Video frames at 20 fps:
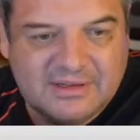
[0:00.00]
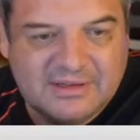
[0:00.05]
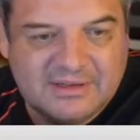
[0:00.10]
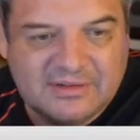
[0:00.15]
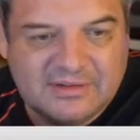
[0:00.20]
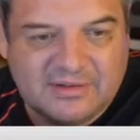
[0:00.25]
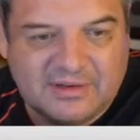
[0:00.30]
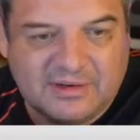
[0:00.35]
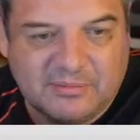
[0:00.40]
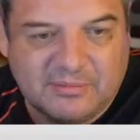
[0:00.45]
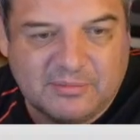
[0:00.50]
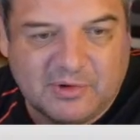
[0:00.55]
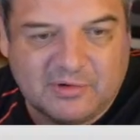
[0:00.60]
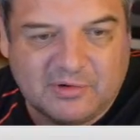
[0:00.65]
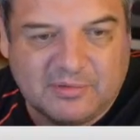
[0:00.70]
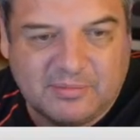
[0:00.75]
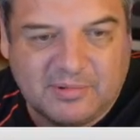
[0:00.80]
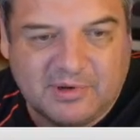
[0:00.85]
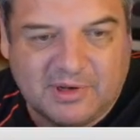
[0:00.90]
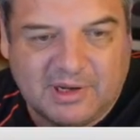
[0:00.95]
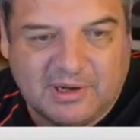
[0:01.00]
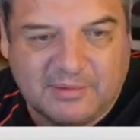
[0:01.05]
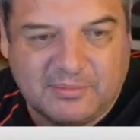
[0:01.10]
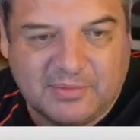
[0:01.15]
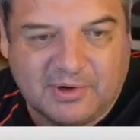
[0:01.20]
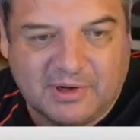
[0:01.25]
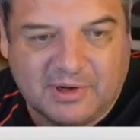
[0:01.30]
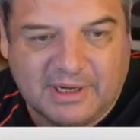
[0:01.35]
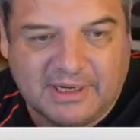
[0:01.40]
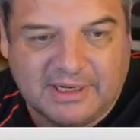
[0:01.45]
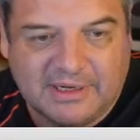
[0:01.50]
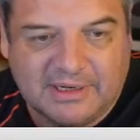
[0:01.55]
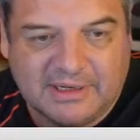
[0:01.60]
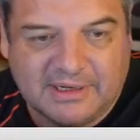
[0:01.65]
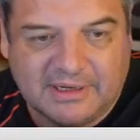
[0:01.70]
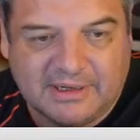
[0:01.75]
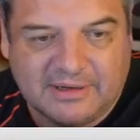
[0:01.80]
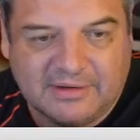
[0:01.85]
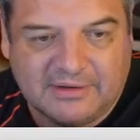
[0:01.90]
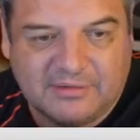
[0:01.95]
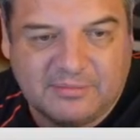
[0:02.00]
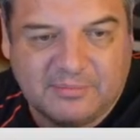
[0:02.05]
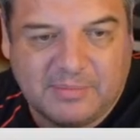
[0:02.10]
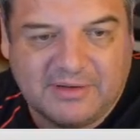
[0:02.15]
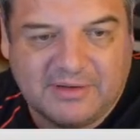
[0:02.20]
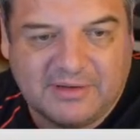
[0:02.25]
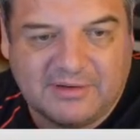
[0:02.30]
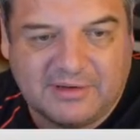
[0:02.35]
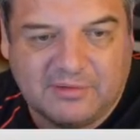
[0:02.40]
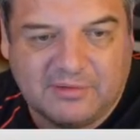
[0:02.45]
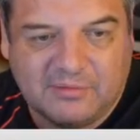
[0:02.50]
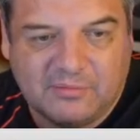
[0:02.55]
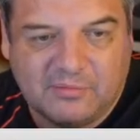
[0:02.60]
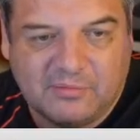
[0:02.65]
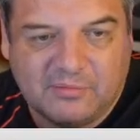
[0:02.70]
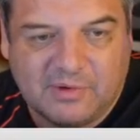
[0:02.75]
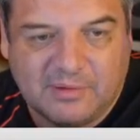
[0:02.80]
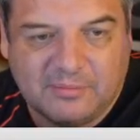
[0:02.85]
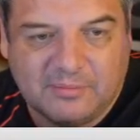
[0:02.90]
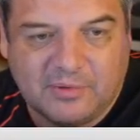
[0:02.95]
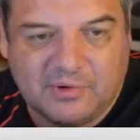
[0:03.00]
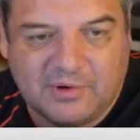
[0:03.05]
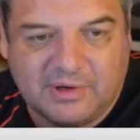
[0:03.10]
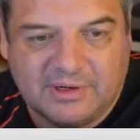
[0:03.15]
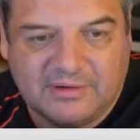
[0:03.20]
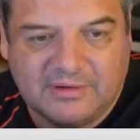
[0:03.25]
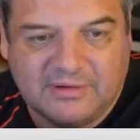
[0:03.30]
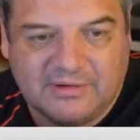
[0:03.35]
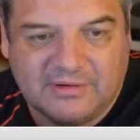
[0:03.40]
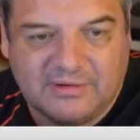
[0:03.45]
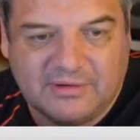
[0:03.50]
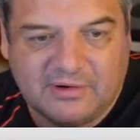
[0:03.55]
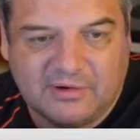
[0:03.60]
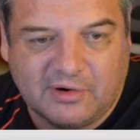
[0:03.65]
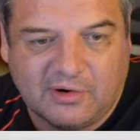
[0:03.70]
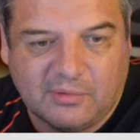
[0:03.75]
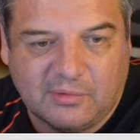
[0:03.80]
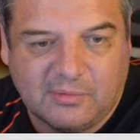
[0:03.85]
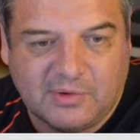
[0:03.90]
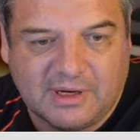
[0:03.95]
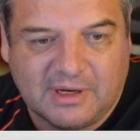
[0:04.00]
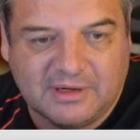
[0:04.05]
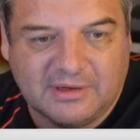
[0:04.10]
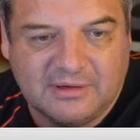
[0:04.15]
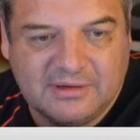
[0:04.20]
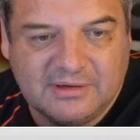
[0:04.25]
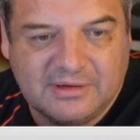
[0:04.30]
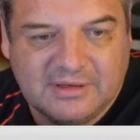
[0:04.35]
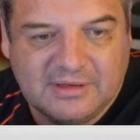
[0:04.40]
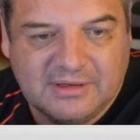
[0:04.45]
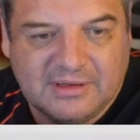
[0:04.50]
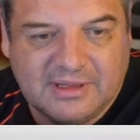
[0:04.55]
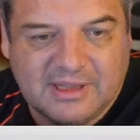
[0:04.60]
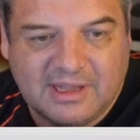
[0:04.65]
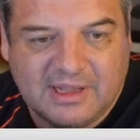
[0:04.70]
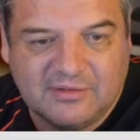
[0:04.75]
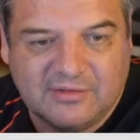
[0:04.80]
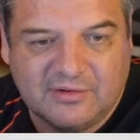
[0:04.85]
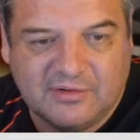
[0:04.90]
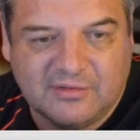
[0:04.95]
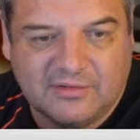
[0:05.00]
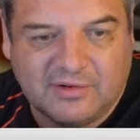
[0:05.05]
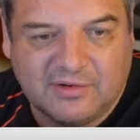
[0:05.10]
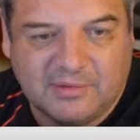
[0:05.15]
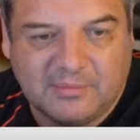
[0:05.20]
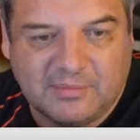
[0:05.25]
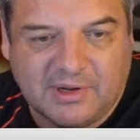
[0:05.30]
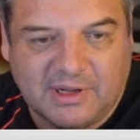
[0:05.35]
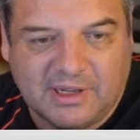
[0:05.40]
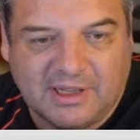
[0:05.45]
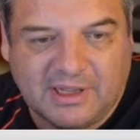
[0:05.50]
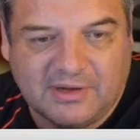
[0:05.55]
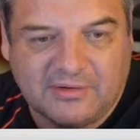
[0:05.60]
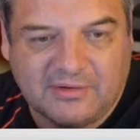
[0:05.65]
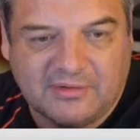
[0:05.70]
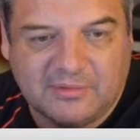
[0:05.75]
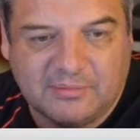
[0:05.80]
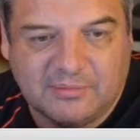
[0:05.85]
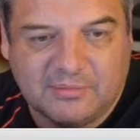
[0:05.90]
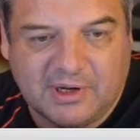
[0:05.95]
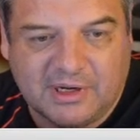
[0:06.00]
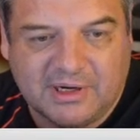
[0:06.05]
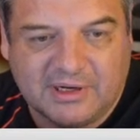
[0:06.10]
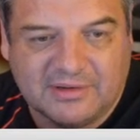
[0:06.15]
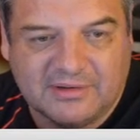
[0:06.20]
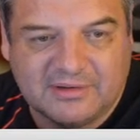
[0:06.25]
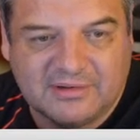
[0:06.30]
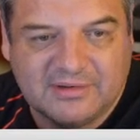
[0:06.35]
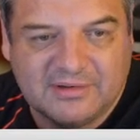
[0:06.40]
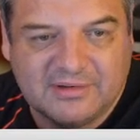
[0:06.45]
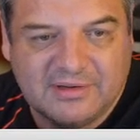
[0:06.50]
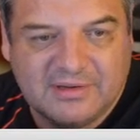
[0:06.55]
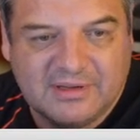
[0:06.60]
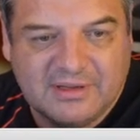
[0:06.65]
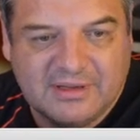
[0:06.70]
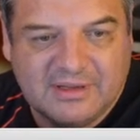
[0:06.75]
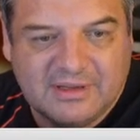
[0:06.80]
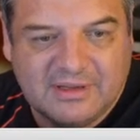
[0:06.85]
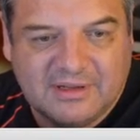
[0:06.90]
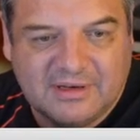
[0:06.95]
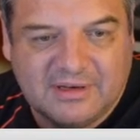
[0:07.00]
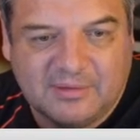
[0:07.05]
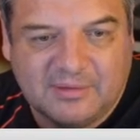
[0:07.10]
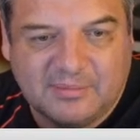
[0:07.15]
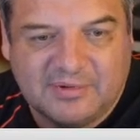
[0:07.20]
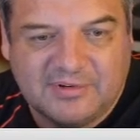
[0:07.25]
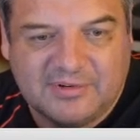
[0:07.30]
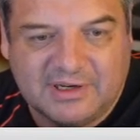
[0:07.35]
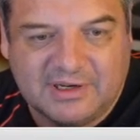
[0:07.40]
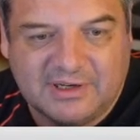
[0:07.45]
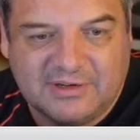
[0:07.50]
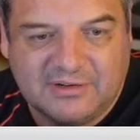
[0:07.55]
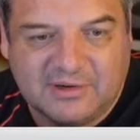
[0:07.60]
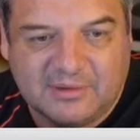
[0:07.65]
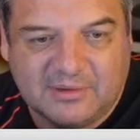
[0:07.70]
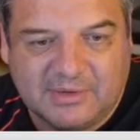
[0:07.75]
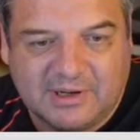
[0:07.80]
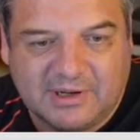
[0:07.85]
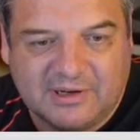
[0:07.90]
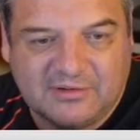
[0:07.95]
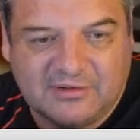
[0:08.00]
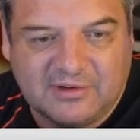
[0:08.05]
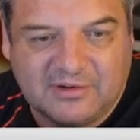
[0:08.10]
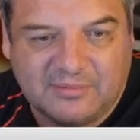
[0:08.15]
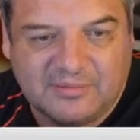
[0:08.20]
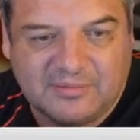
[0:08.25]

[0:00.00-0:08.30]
So you multiply by, it's basically 1.01 100 divided by 100 minus the percentage times